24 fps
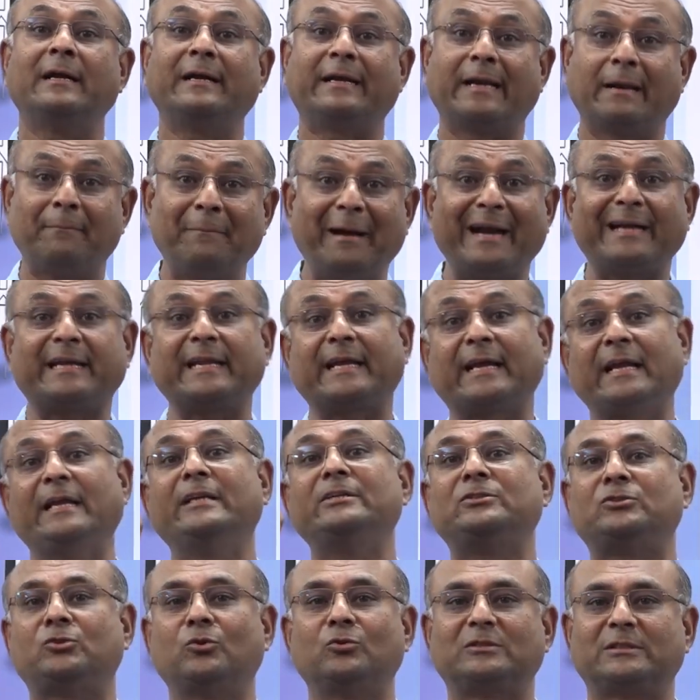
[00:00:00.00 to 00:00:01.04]
dramatically
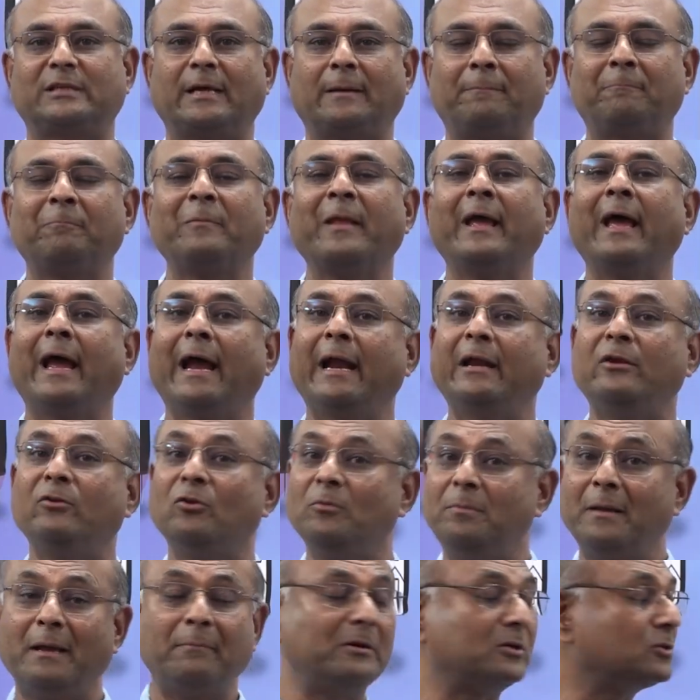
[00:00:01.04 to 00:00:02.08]
shoots up, and you will
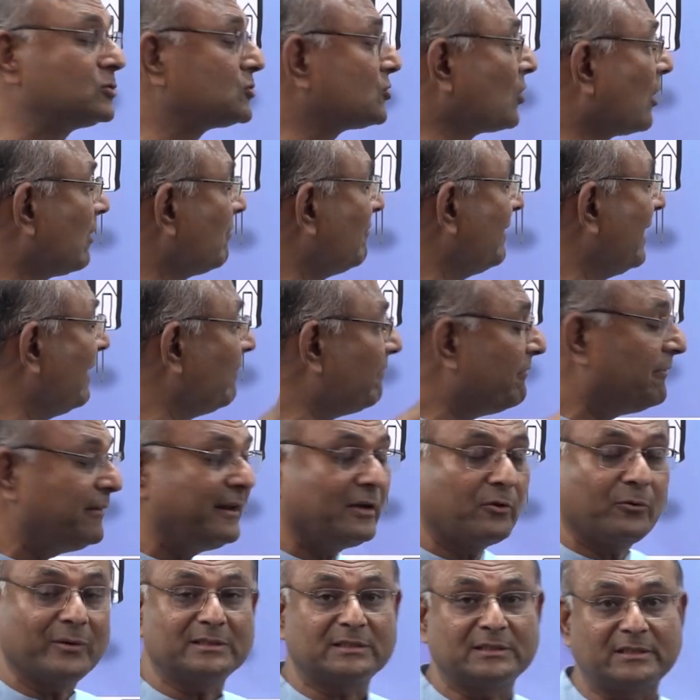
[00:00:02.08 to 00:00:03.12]
be able to solve every
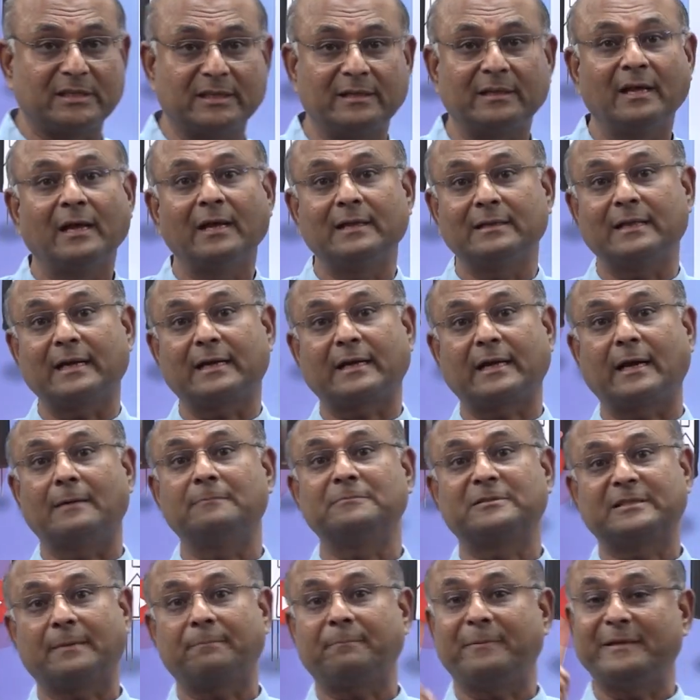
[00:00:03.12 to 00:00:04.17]
question that
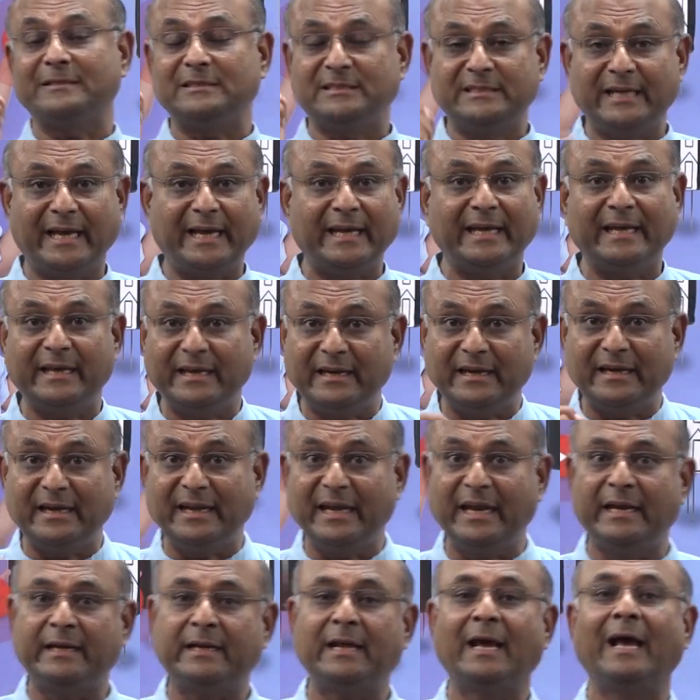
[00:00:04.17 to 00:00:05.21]
comes up in JEE,
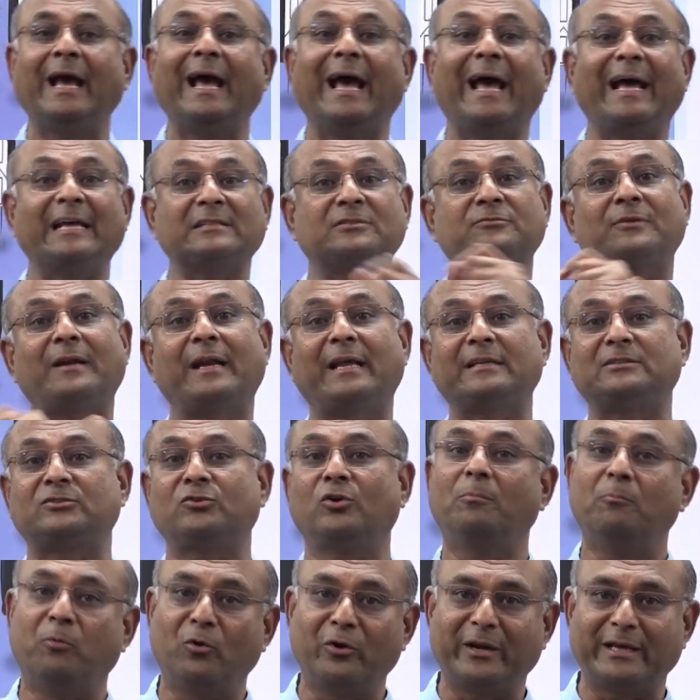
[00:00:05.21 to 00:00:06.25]
NEET, as well as
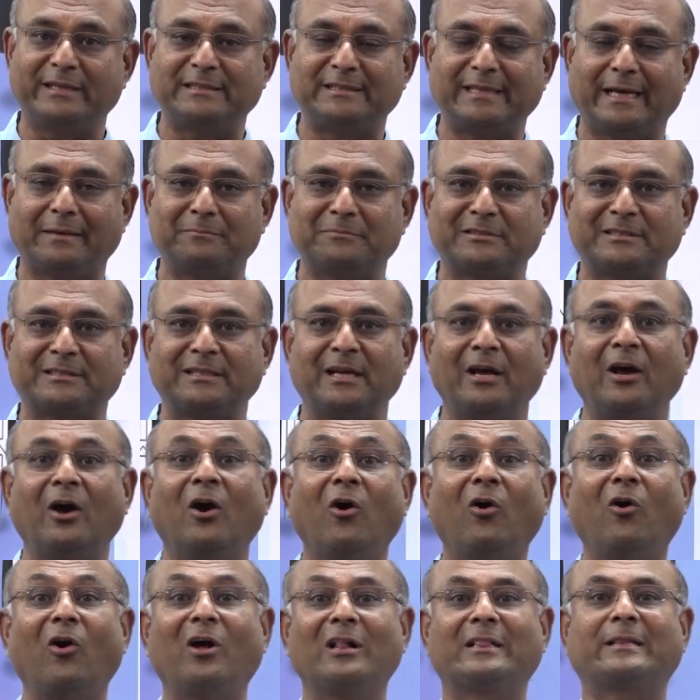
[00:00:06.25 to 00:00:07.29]
your board exams.
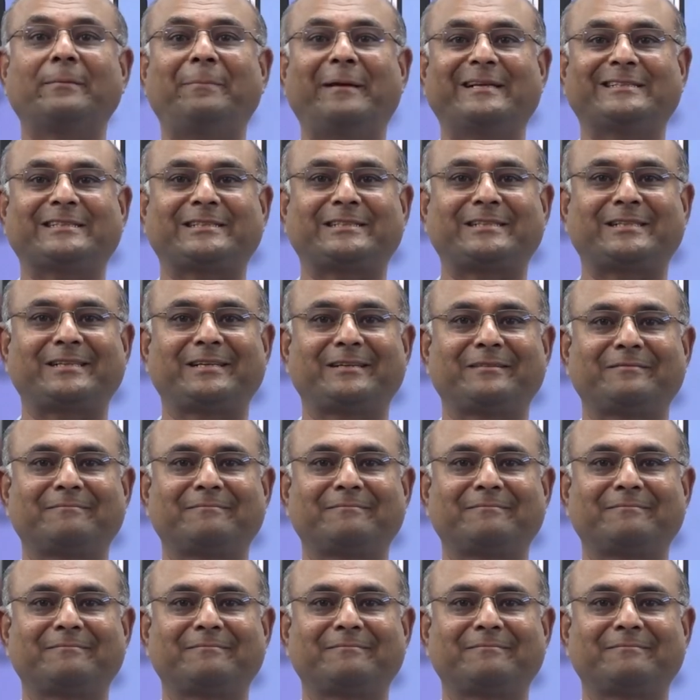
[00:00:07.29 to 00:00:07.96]
All the best.